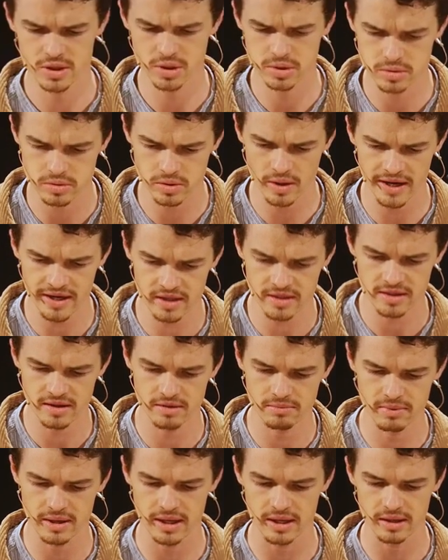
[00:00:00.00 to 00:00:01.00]

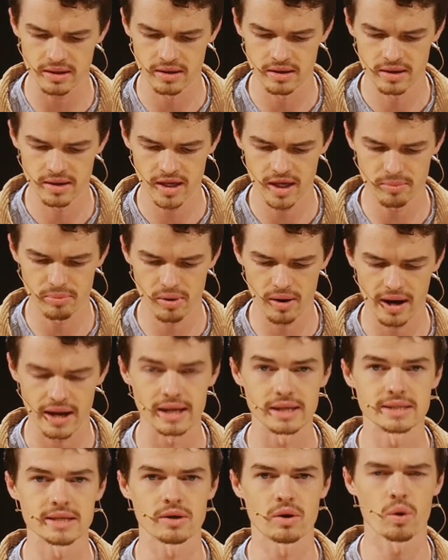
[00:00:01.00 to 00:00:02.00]
Strengthen me, he
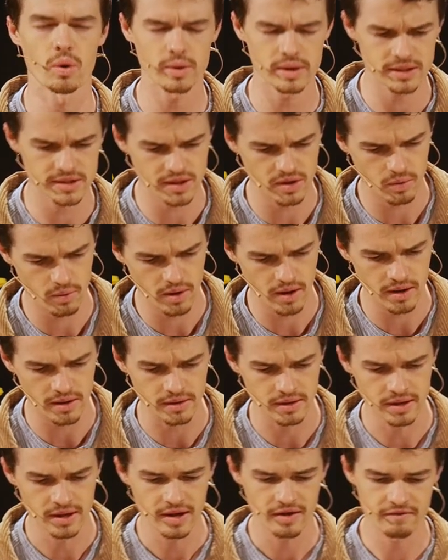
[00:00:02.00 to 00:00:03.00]
prays, according to your word.